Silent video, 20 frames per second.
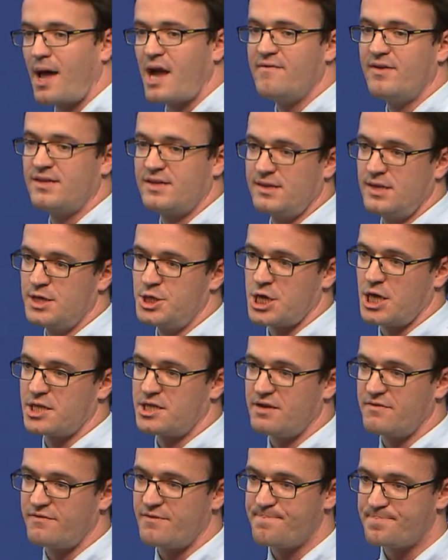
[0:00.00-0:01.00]
private
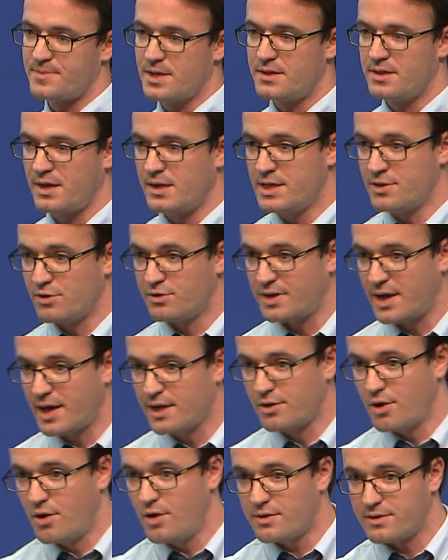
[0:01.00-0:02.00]
initiative. It's really the
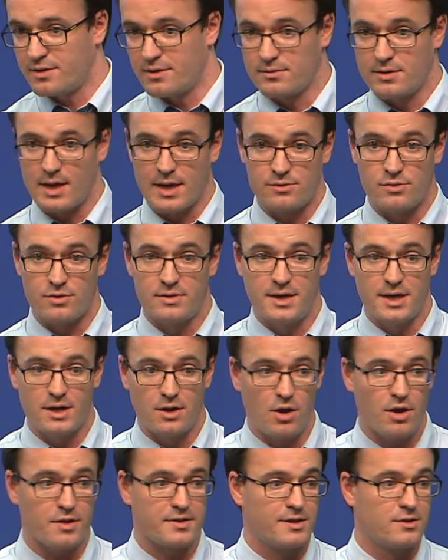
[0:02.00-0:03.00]
traders and, and the
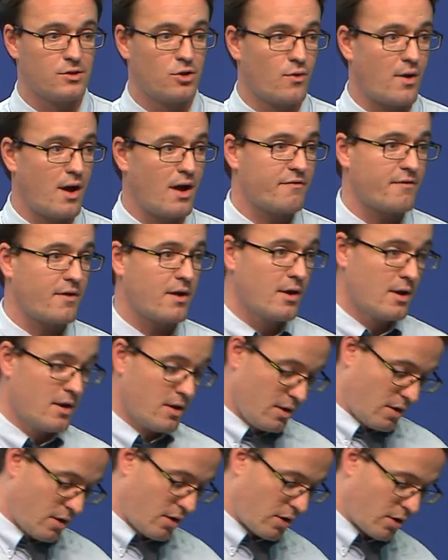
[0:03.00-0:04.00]
dealers in Le Havre
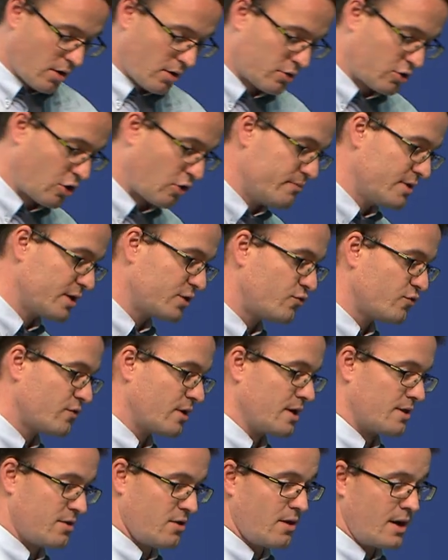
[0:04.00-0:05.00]
uh, coming
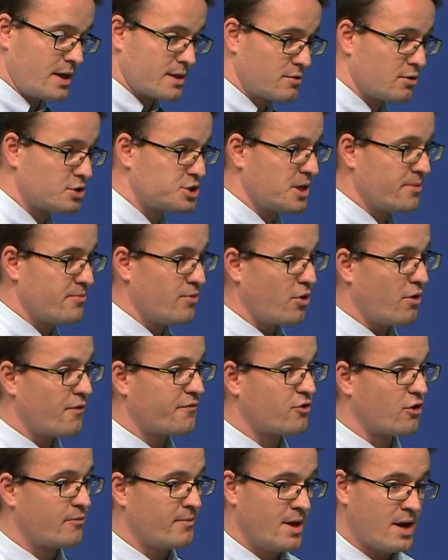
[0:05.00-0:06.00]
together at the Chamber
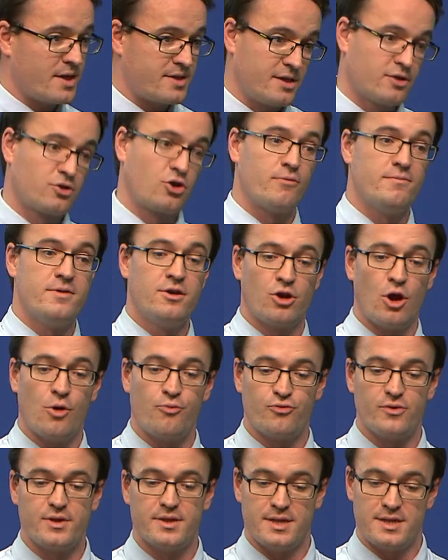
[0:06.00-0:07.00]
of Commerce and coming
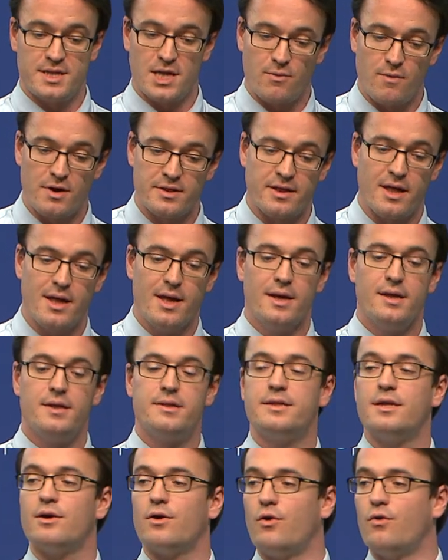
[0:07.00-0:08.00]
up with this. There was
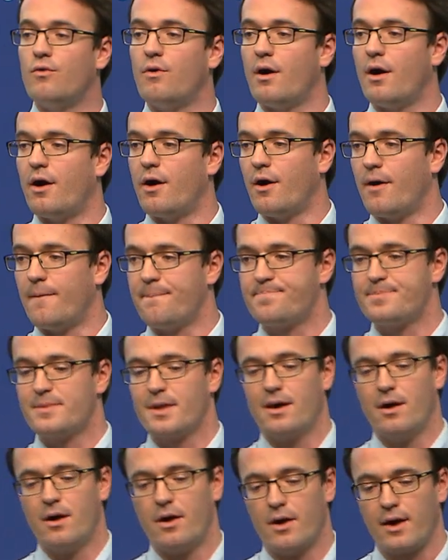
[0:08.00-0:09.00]
zero uh,
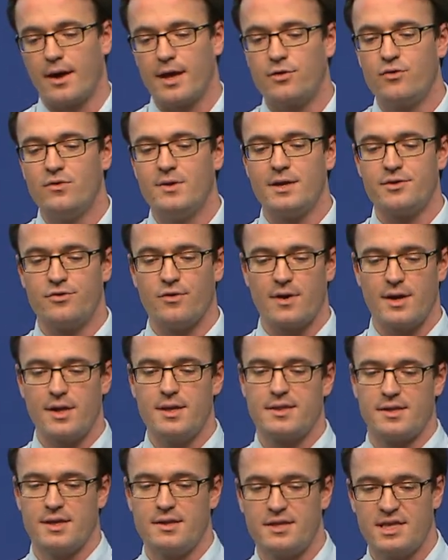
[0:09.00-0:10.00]
uh, regulatory
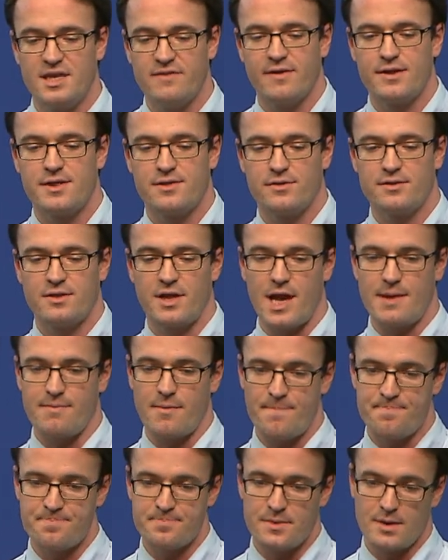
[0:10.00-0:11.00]
incentive at the time.
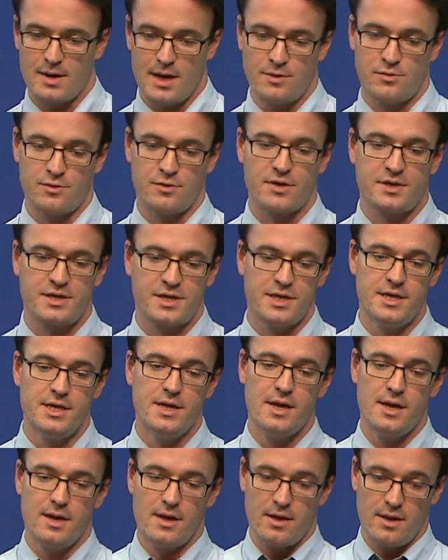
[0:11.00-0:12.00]
And so the
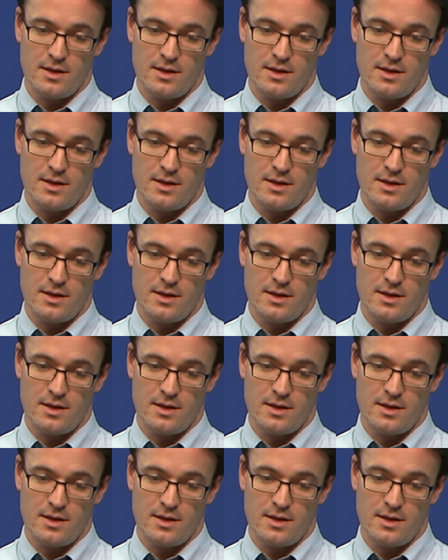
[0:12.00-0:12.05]
key